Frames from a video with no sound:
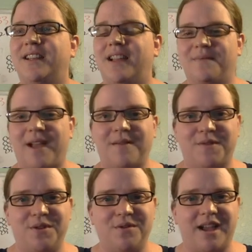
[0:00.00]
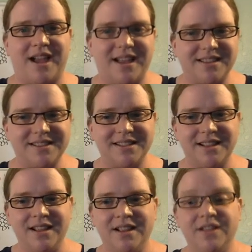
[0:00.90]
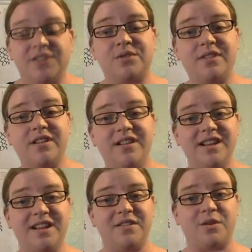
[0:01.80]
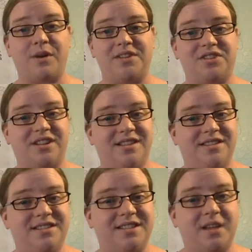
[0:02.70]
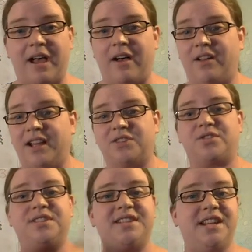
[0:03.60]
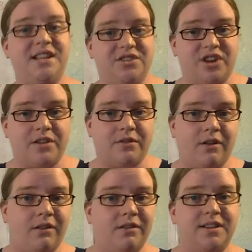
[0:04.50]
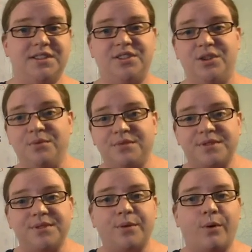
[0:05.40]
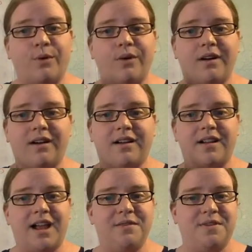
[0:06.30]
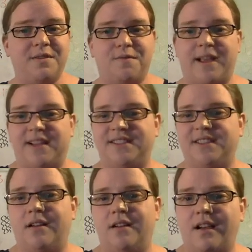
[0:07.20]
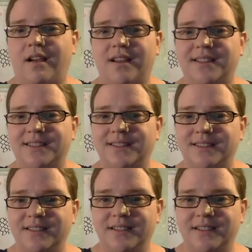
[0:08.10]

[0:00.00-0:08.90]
I've got for you guys. So are there any other questions about electricity in general, its use, or kind of the effects on us?